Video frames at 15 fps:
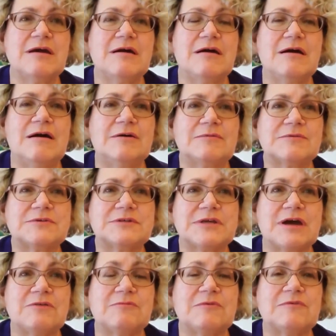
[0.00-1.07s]
I will
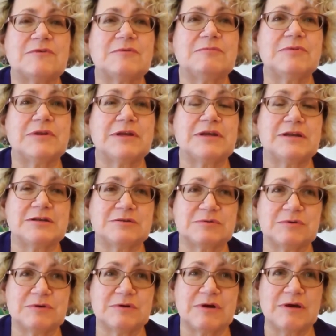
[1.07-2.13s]
start with completed
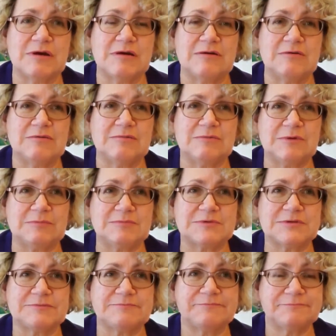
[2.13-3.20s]

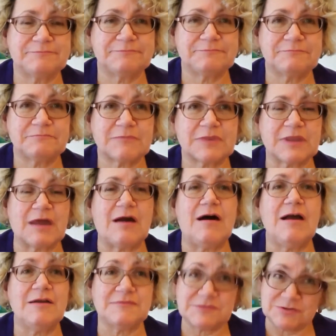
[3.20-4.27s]
WIPs that
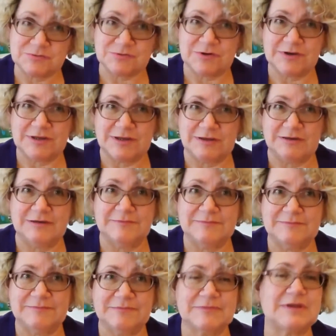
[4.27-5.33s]
I've still got here
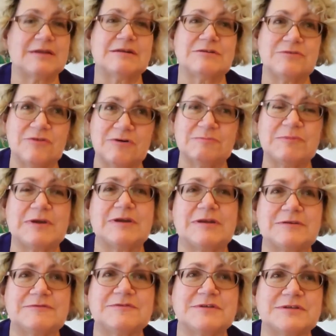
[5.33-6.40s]
that have not been
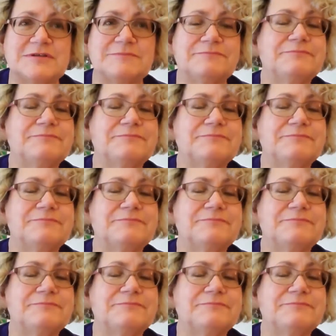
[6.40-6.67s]
gifted.